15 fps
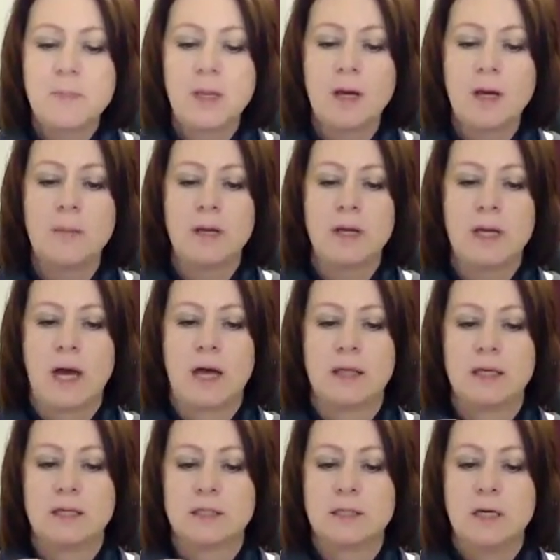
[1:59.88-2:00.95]
But yeah,
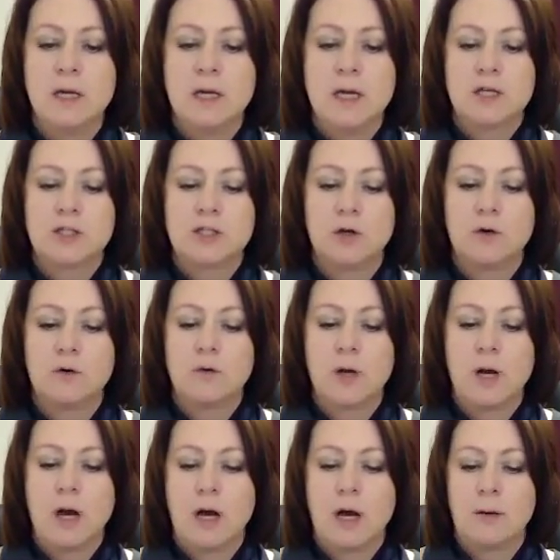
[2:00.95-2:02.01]
these. So
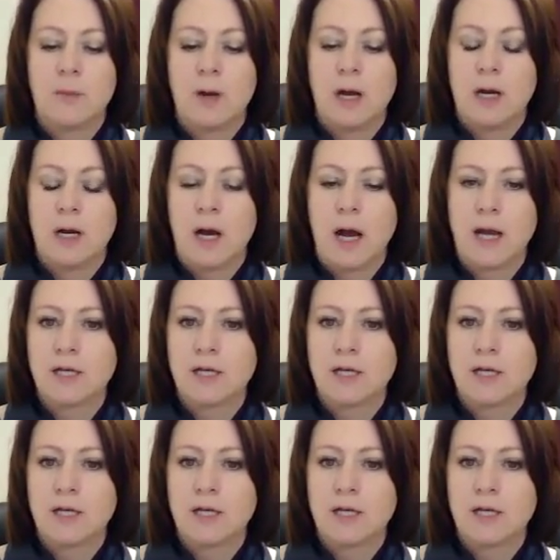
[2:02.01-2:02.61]
I